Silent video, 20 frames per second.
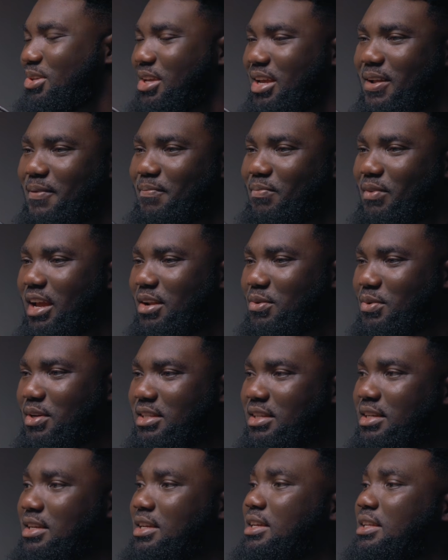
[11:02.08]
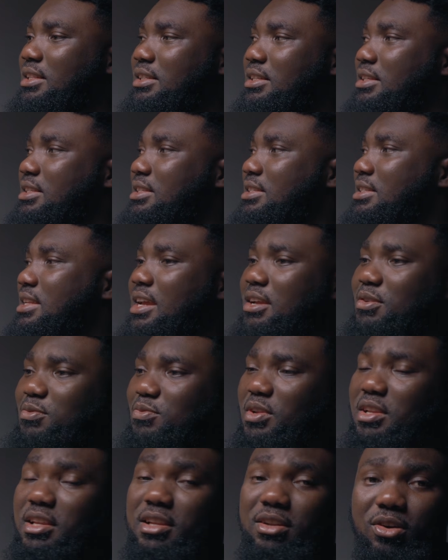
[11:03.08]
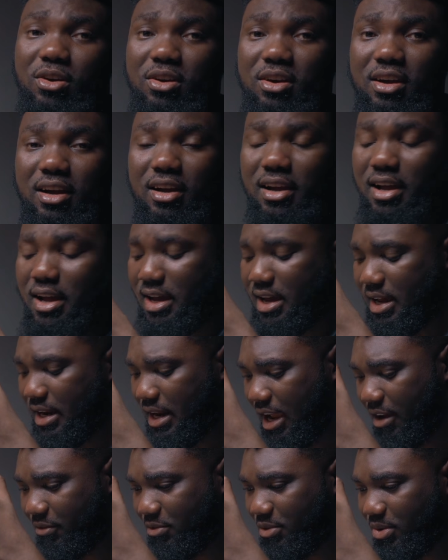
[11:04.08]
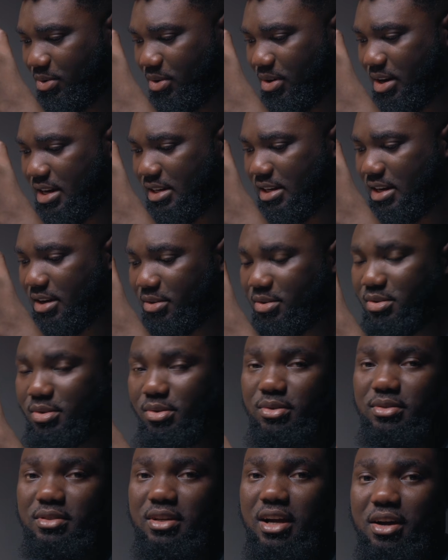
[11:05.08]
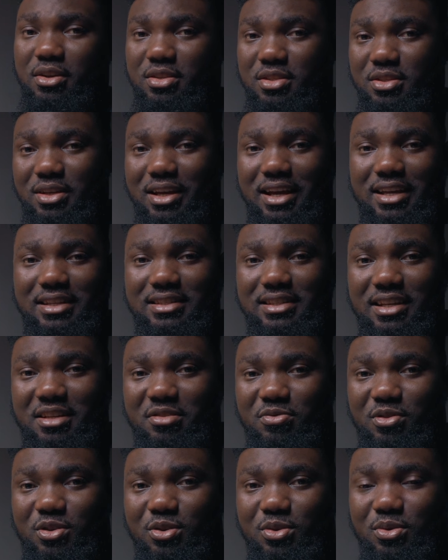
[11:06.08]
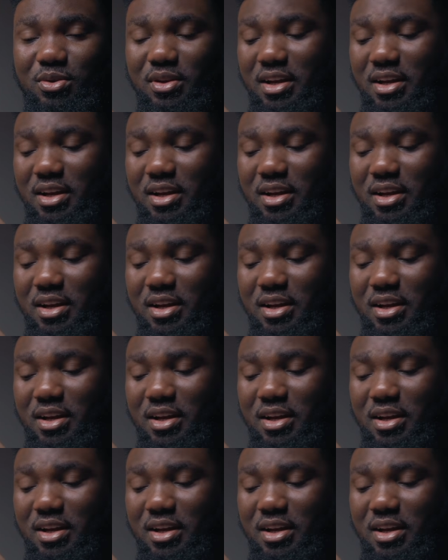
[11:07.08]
yeah, anyways, this is like really long and I have to go right now. So I'll see you guys in the next video.